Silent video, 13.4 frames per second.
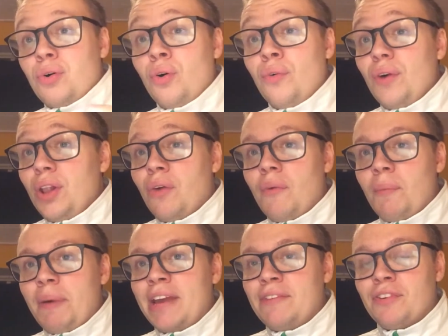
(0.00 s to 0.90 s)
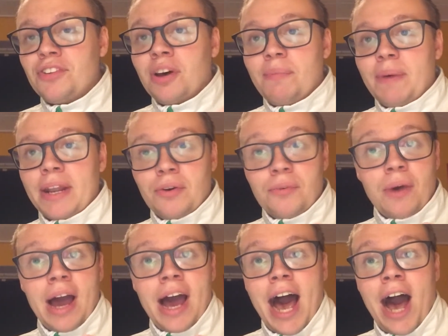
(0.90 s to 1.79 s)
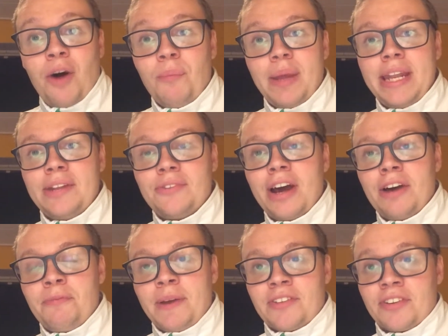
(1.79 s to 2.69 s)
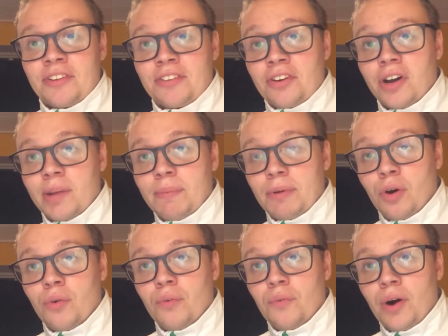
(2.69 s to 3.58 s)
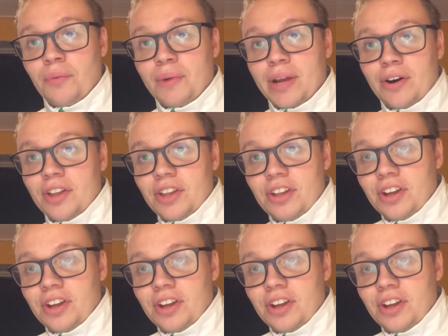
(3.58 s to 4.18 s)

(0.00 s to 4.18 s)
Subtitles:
Who will overpay for somebody? How many draft picks is gonna go one way or